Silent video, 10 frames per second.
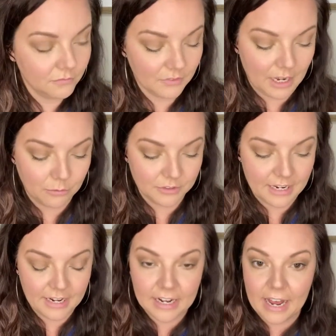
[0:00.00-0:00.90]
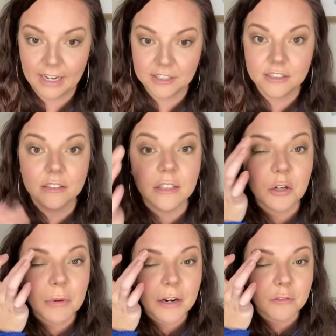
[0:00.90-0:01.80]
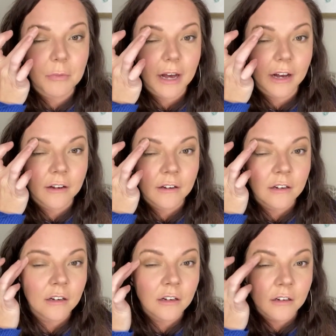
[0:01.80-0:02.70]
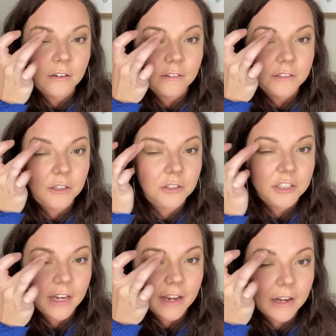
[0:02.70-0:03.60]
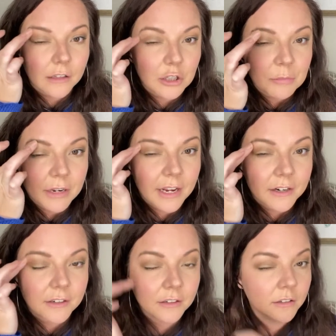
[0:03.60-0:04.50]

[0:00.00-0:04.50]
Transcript: I will take and add just a little bit of my Dolce Illuminator